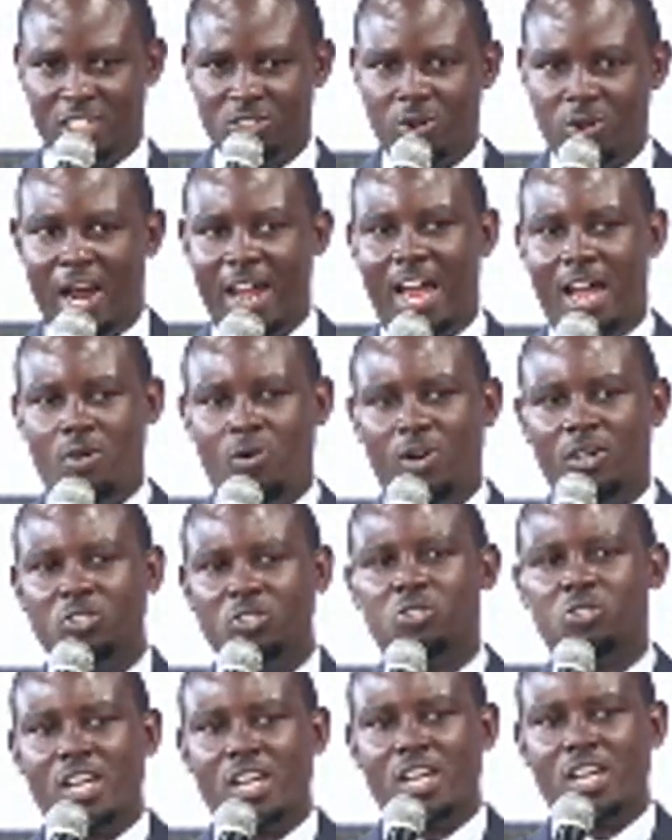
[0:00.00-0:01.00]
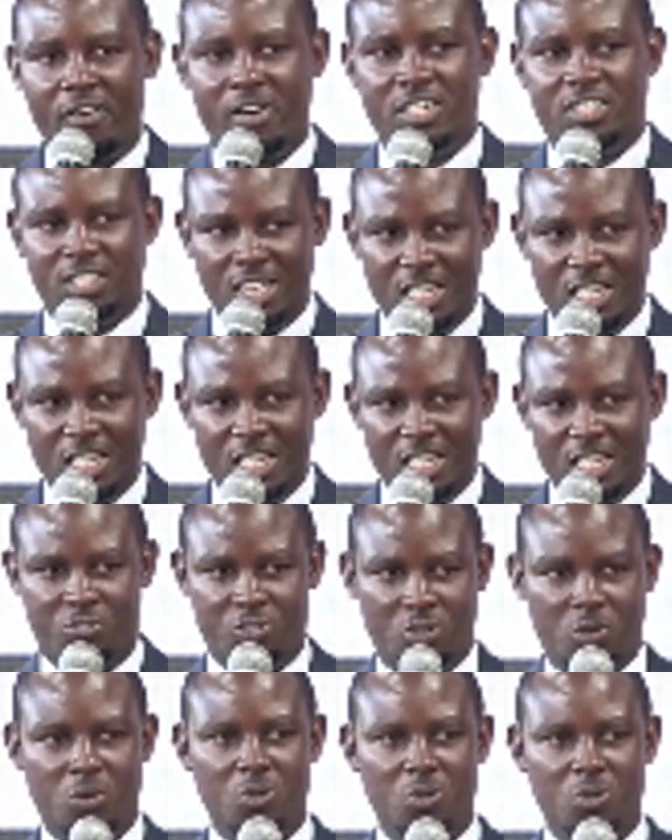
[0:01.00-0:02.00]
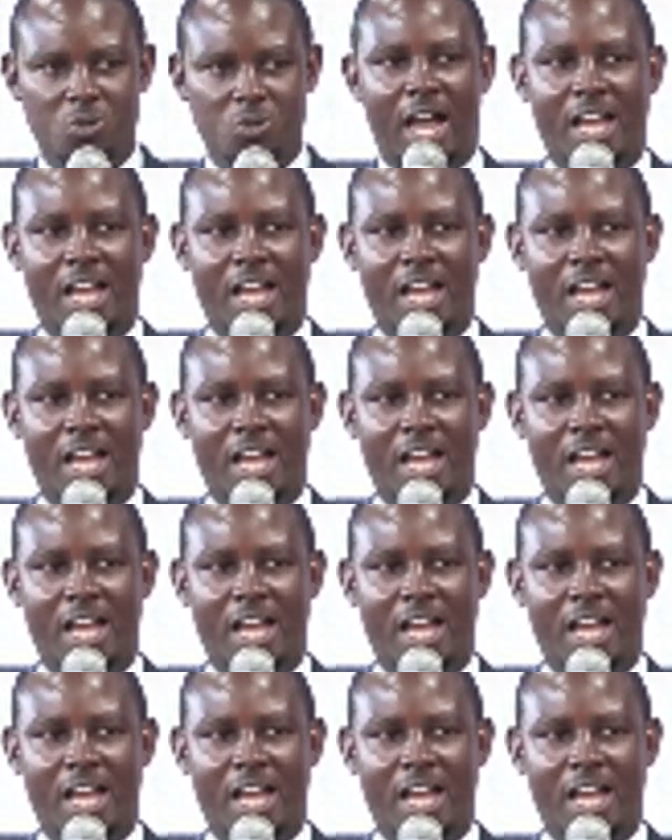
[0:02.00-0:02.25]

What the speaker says: That's why I want to encourage each of you.